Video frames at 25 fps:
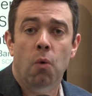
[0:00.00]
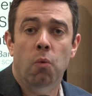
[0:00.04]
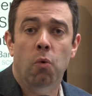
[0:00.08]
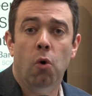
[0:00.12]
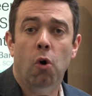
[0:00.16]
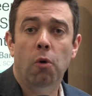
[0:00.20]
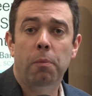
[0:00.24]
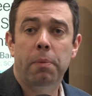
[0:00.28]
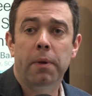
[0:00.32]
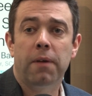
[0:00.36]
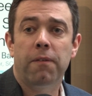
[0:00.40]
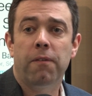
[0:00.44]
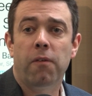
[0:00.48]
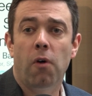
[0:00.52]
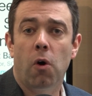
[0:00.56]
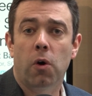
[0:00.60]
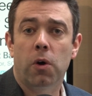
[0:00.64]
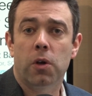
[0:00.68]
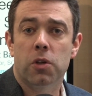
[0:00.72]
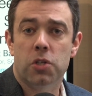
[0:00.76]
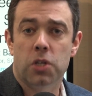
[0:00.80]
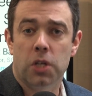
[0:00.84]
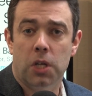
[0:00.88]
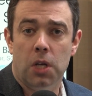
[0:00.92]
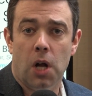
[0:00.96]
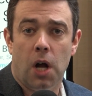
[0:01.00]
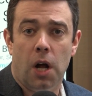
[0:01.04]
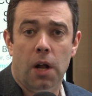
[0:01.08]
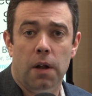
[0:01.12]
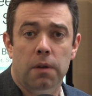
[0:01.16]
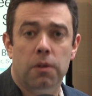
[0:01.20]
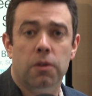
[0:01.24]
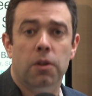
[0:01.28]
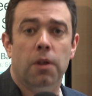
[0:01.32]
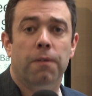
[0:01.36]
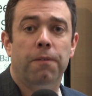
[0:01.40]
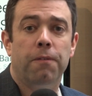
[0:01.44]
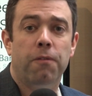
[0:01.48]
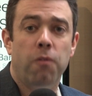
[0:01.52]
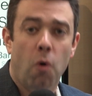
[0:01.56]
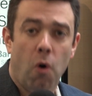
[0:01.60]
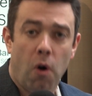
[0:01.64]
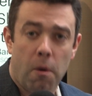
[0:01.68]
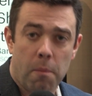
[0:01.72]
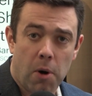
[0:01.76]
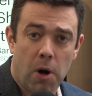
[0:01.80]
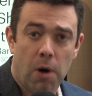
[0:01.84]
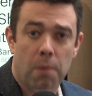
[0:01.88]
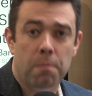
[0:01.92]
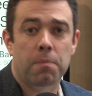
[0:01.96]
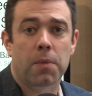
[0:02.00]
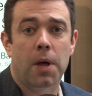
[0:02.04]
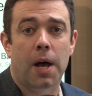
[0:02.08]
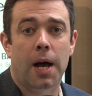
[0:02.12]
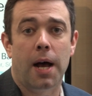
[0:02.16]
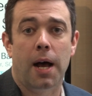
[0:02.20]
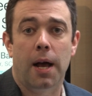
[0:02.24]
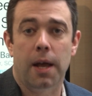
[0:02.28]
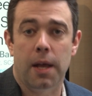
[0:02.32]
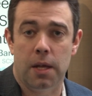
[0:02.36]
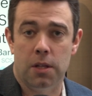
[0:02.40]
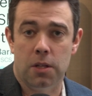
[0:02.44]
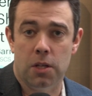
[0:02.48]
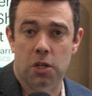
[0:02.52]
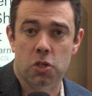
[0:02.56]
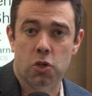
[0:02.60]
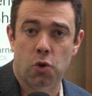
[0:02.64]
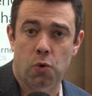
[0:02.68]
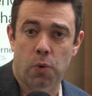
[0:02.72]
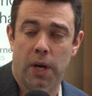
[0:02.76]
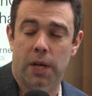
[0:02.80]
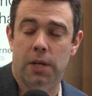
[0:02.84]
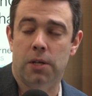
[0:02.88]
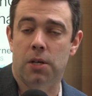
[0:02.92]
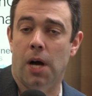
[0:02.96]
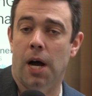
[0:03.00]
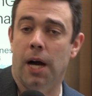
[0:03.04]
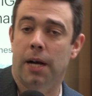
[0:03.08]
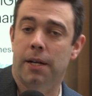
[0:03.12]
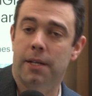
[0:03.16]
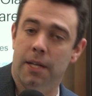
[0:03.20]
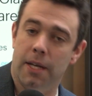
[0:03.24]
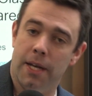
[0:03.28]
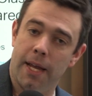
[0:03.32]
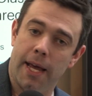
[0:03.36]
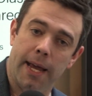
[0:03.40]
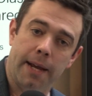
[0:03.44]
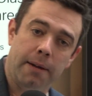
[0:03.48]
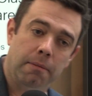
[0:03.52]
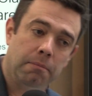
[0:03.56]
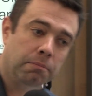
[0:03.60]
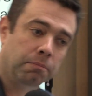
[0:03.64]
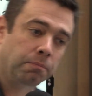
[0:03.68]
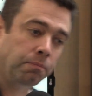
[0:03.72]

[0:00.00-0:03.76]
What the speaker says: We'll be focusing on the former in this quick talk today.